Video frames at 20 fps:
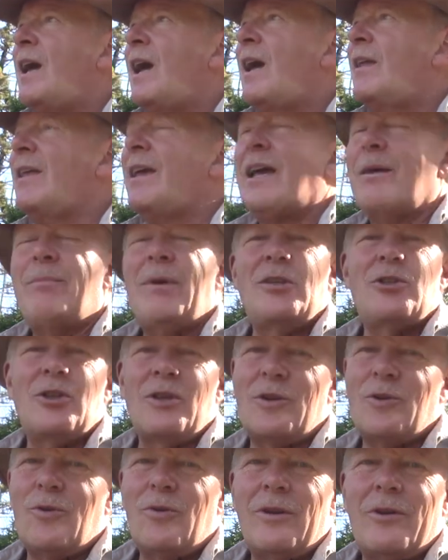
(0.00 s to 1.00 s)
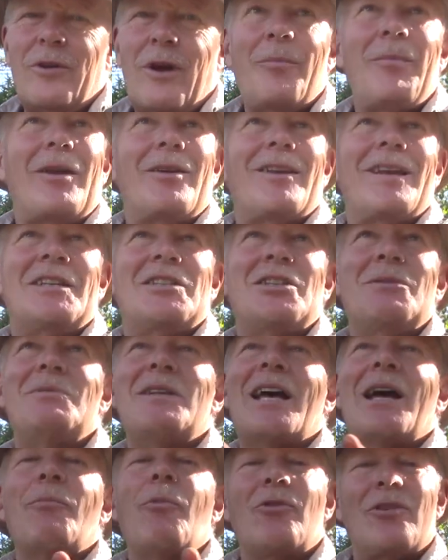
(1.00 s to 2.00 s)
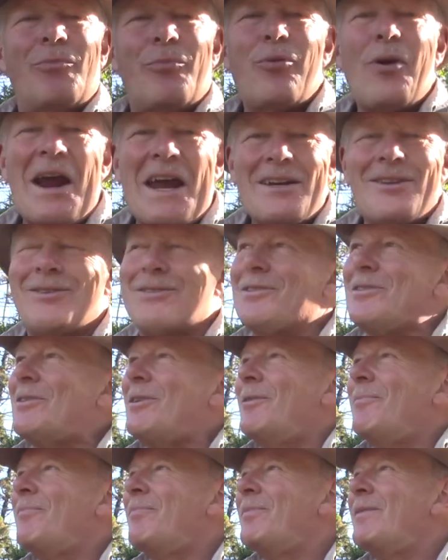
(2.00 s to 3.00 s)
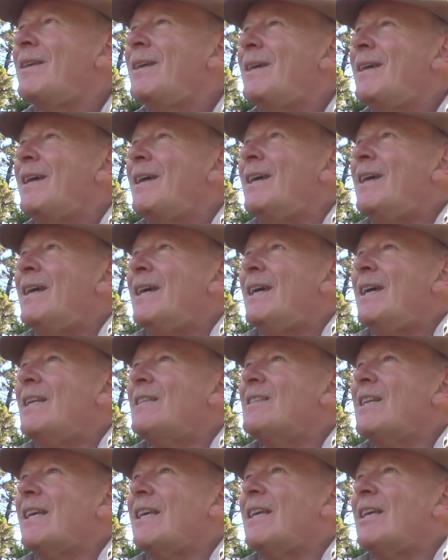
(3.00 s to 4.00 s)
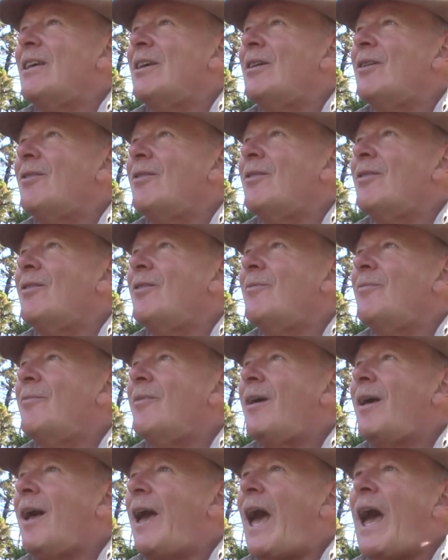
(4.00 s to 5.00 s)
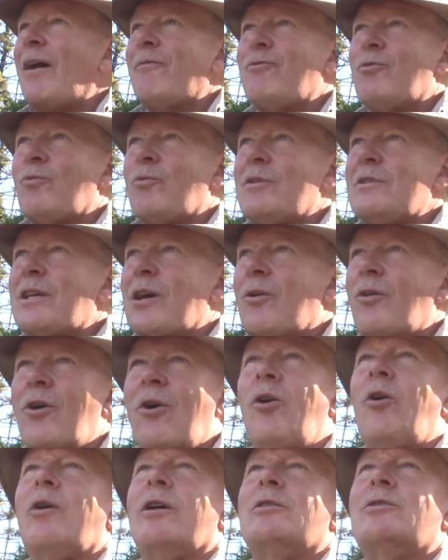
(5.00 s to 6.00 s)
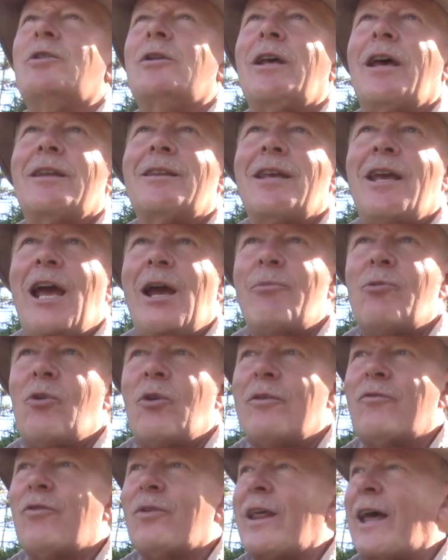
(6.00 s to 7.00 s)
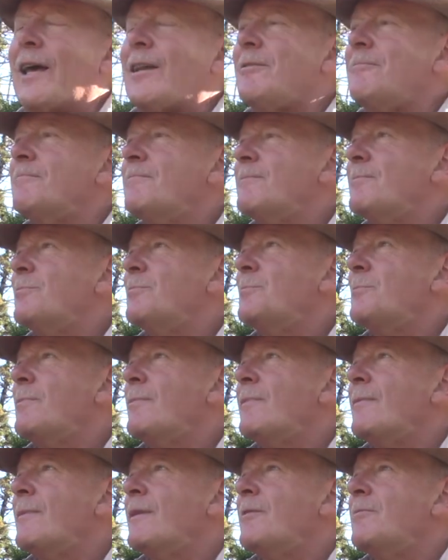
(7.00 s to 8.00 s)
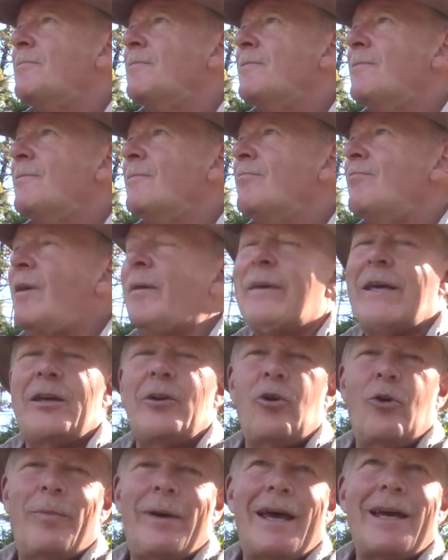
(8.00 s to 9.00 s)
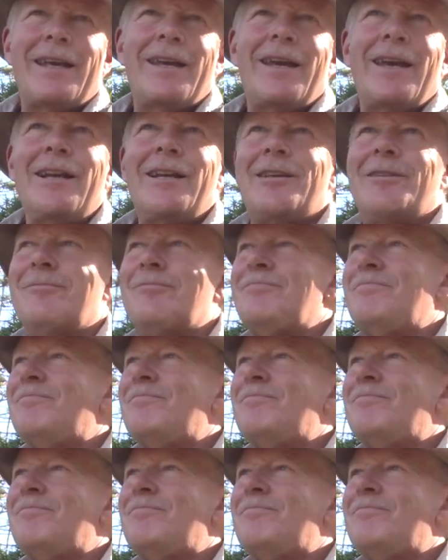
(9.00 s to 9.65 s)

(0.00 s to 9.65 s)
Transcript: I think I mentioned it earlier. A, it seems like I'm out of practice. It's like afterwards I go, oh, I should have had the camera on for that. Maybe I can go back and get it.